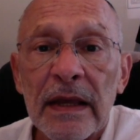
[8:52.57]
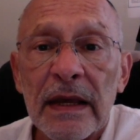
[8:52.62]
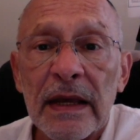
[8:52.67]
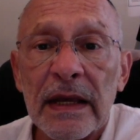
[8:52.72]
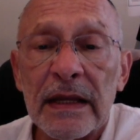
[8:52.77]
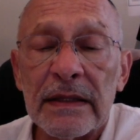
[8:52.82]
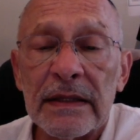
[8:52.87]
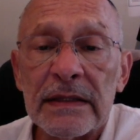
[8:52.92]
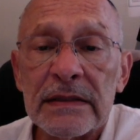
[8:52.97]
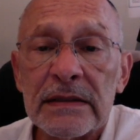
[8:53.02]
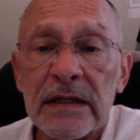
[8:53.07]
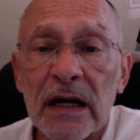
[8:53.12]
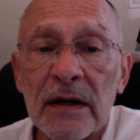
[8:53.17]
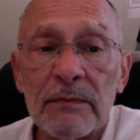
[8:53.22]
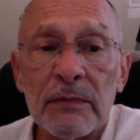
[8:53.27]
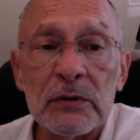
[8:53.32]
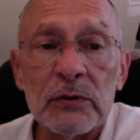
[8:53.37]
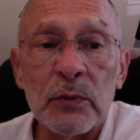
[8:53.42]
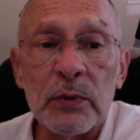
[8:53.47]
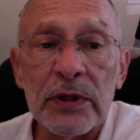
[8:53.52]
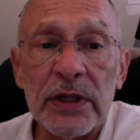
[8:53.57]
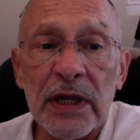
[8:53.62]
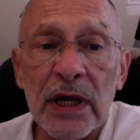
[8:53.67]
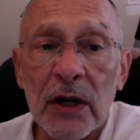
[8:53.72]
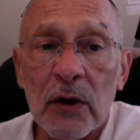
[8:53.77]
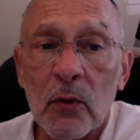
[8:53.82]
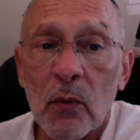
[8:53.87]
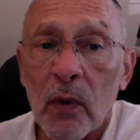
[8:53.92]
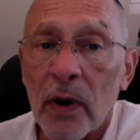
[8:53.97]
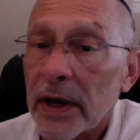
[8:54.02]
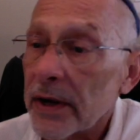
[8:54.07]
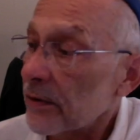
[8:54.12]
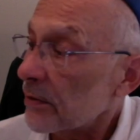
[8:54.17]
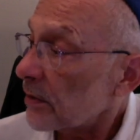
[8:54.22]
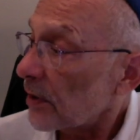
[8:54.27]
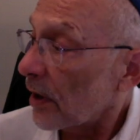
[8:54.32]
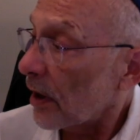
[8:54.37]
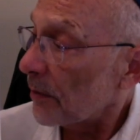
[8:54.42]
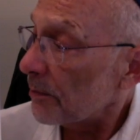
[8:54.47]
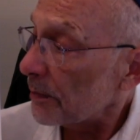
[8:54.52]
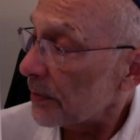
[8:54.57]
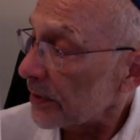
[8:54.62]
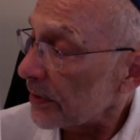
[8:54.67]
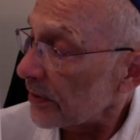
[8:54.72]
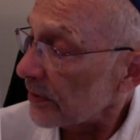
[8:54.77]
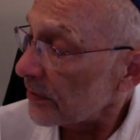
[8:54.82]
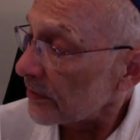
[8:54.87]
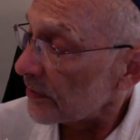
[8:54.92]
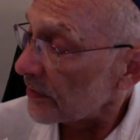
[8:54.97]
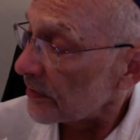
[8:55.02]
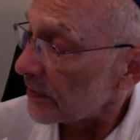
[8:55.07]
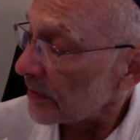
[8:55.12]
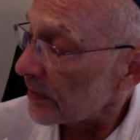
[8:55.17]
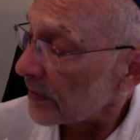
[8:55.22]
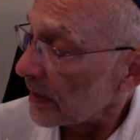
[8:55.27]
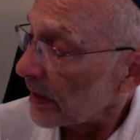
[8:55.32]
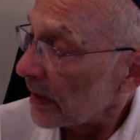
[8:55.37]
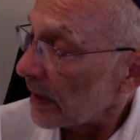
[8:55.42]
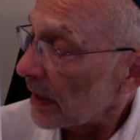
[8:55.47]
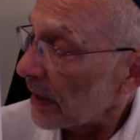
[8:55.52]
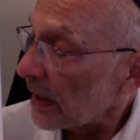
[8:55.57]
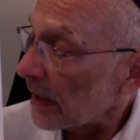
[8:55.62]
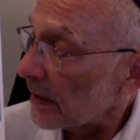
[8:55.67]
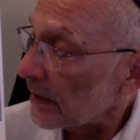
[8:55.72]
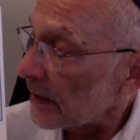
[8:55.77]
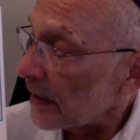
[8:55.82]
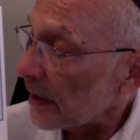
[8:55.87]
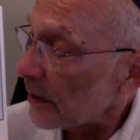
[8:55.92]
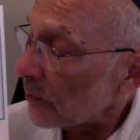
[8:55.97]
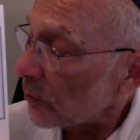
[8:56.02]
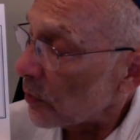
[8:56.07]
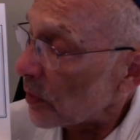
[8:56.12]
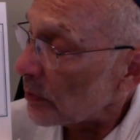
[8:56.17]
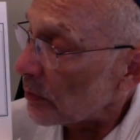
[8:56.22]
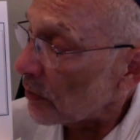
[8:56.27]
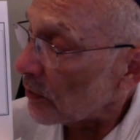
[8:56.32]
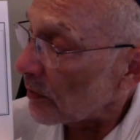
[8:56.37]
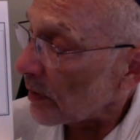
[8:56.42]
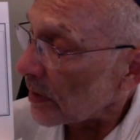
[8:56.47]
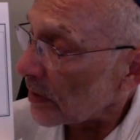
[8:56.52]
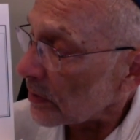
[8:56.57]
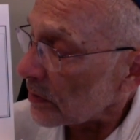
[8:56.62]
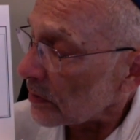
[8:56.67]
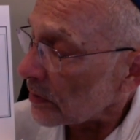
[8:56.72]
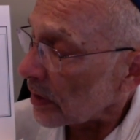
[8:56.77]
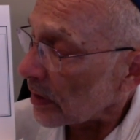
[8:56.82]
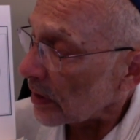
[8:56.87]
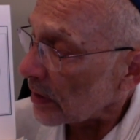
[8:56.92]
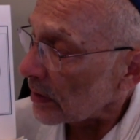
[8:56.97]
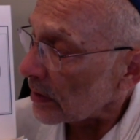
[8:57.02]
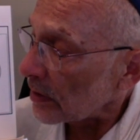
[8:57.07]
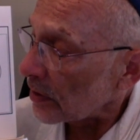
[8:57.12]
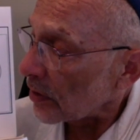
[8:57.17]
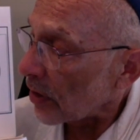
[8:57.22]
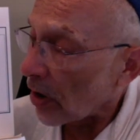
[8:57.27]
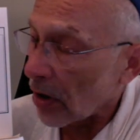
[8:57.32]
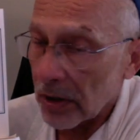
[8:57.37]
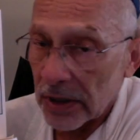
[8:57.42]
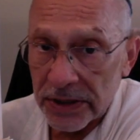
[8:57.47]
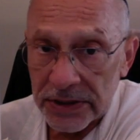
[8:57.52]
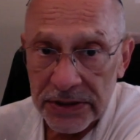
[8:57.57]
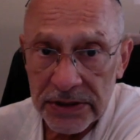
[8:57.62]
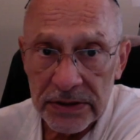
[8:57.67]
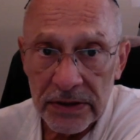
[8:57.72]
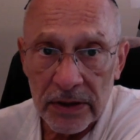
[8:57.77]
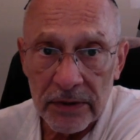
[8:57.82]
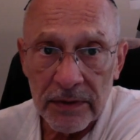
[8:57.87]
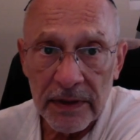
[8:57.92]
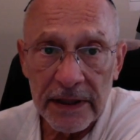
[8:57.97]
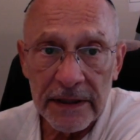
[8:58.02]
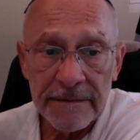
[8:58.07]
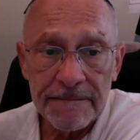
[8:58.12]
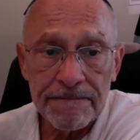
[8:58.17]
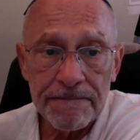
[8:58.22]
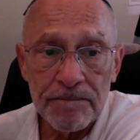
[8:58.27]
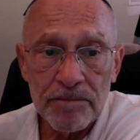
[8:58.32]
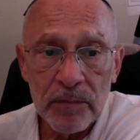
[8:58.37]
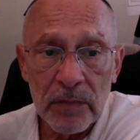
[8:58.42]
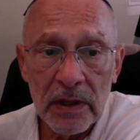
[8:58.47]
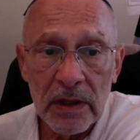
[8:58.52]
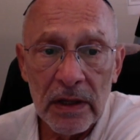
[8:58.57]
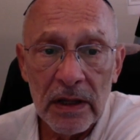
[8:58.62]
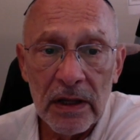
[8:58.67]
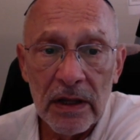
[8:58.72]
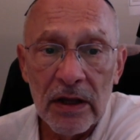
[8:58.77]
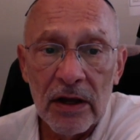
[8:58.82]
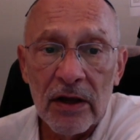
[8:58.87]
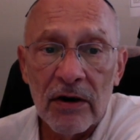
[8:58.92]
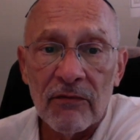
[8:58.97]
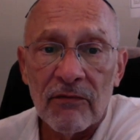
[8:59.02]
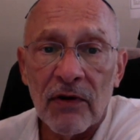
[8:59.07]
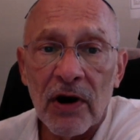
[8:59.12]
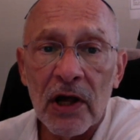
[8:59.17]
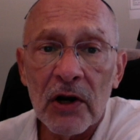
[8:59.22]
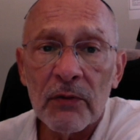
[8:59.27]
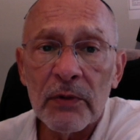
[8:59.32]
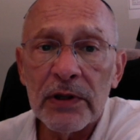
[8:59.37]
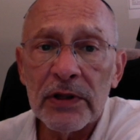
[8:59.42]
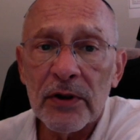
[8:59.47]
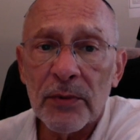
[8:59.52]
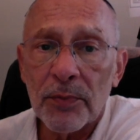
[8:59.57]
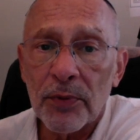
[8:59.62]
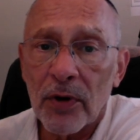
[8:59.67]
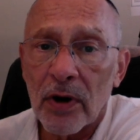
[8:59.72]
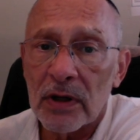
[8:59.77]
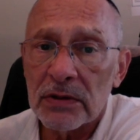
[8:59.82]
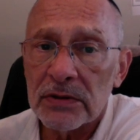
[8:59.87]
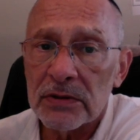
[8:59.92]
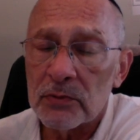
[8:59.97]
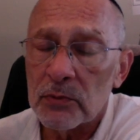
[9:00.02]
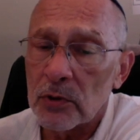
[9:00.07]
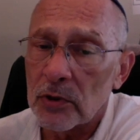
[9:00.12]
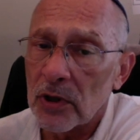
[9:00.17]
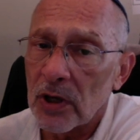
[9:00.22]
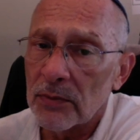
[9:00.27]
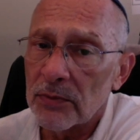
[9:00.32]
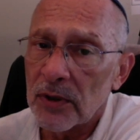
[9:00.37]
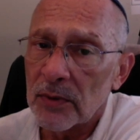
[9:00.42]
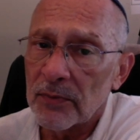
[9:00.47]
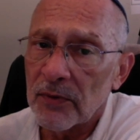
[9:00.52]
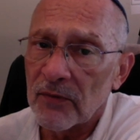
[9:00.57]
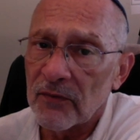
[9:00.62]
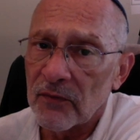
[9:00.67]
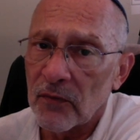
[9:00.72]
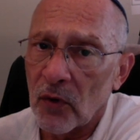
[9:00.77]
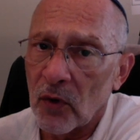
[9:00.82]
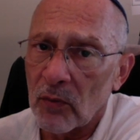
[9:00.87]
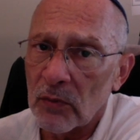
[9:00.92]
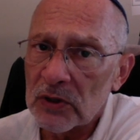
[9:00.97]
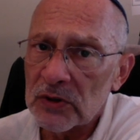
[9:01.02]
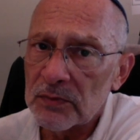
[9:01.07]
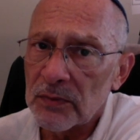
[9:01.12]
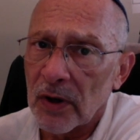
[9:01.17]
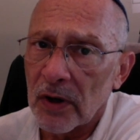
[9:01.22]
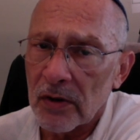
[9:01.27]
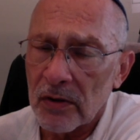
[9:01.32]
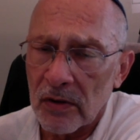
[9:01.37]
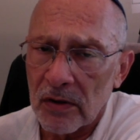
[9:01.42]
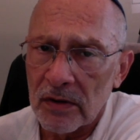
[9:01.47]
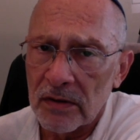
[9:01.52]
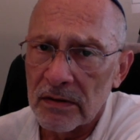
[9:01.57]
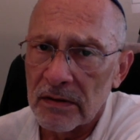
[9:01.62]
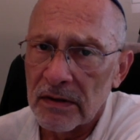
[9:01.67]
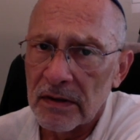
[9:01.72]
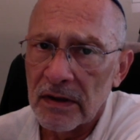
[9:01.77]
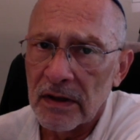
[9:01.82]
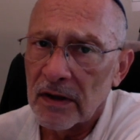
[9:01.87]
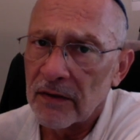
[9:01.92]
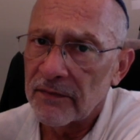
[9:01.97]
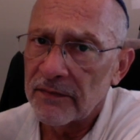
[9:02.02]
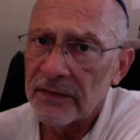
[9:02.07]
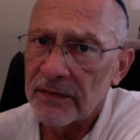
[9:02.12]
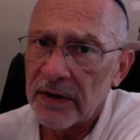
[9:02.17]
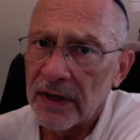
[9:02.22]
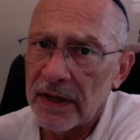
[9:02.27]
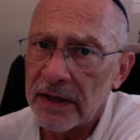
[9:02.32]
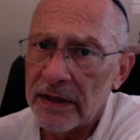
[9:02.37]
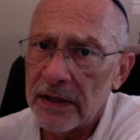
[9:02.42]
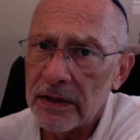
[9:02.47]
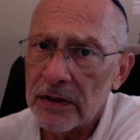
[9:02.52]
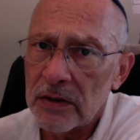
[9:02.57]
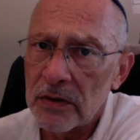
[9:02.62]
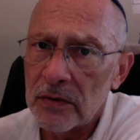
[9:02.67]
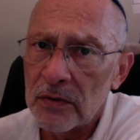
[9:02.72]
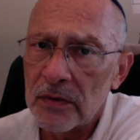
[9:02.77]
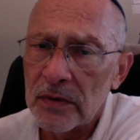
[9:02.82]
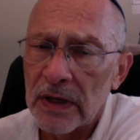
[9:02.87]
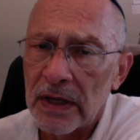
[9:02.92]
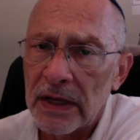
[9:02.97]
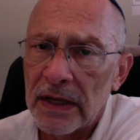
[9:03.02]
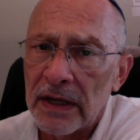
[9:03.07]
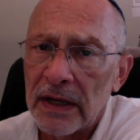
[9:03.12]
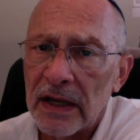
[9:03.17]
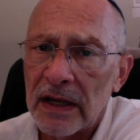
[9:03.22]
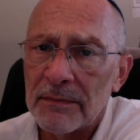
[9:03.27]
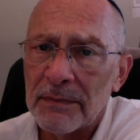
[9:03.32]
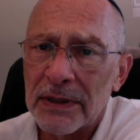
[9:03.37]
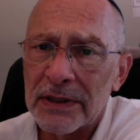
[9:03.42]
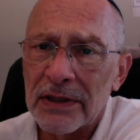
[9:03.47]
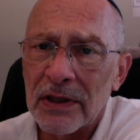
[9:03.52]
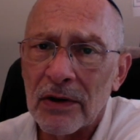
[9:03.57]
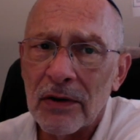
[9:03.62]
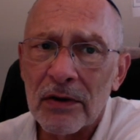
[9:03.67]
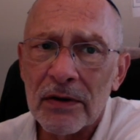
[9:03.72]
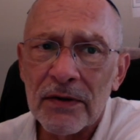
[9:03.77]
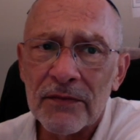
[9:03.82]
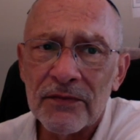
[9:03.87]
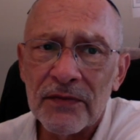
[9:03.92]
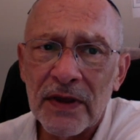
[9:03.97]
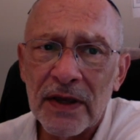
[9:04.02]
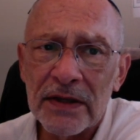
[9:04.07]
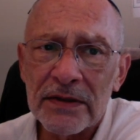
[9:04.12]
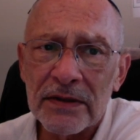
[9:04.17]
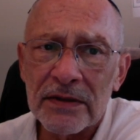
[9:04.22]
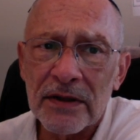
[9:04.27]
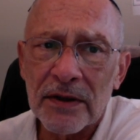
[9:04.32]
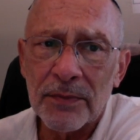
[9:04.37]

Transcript: and this couples with the acquired competence, and then we move on to the knowledge, all right? Following the process will come the performance model of 82, and by the look of things on the